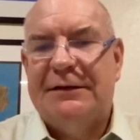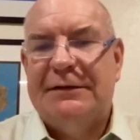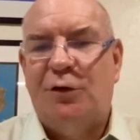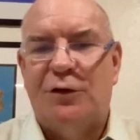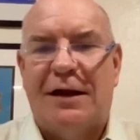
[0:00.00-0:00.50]

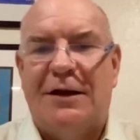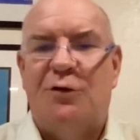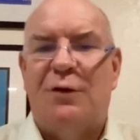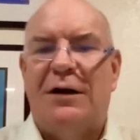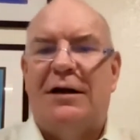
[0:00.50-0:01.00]
Of course, I
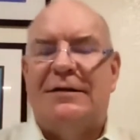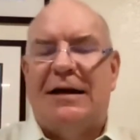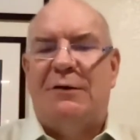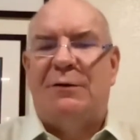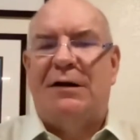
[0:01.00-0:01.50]
didn't realize
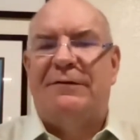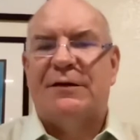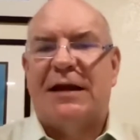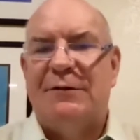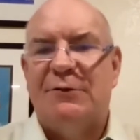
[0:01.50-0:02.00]
that when I
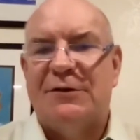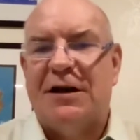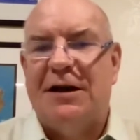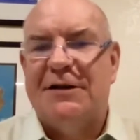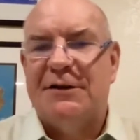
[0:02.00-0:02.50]
first came to
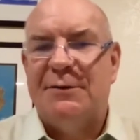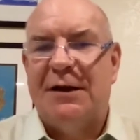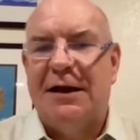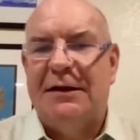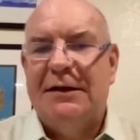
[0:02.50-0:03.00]
Wisconsin, but
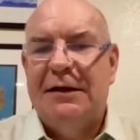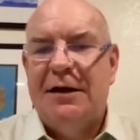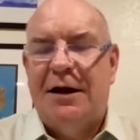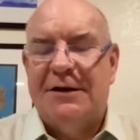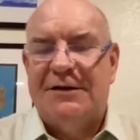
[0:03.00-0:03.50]
I
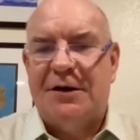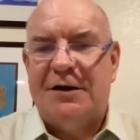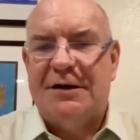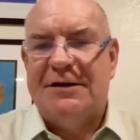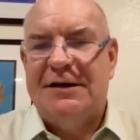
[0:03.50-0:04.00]

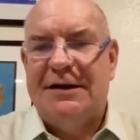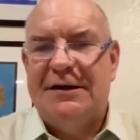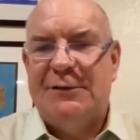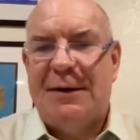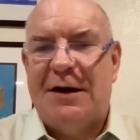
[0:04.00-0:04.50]
started to see
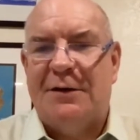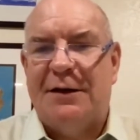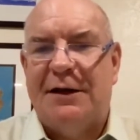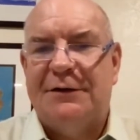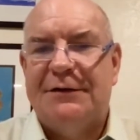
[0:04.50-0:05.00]
these
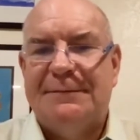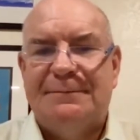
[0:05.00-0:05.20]
parallels.